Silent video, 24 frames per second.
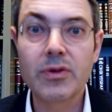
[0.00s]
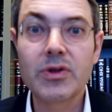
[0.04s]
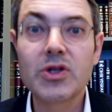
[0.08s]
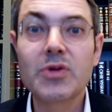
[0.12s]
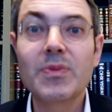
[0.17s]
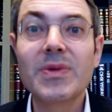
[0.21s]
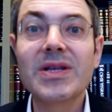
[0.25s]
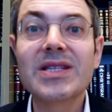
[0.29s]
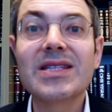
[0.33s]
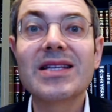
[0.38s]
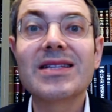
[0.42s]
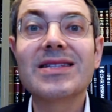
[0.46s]
which
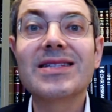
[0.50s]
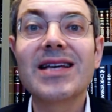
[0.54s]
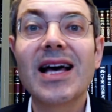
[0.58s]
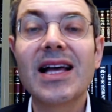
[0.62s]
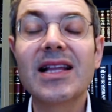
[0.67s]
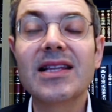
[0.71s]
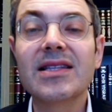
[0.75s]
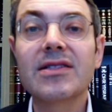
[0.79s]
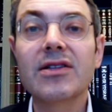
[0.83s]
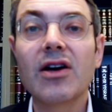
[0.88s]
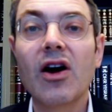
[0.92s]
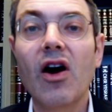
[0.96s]
means a
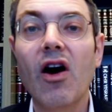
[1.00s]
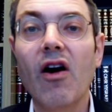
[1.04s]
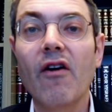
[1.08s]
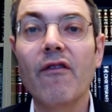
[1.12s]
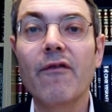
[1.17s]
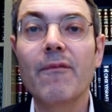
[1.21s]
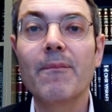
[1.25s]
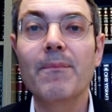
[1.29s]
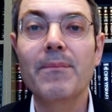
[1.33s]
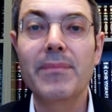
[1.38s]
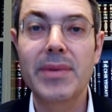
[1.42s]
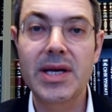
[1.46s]
tent
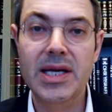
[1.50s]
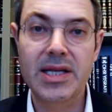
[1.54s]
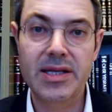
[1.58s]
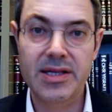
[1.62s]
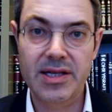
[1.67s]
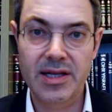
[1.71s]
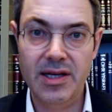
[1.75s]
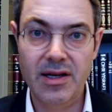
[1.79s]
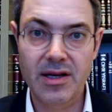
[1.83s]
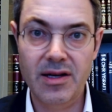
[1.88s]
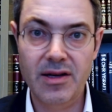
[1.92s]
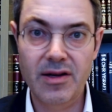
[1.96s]
of
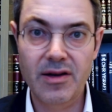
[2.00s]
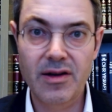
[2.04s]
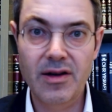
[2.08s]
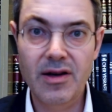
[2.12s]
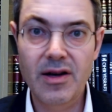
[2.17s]
meeting,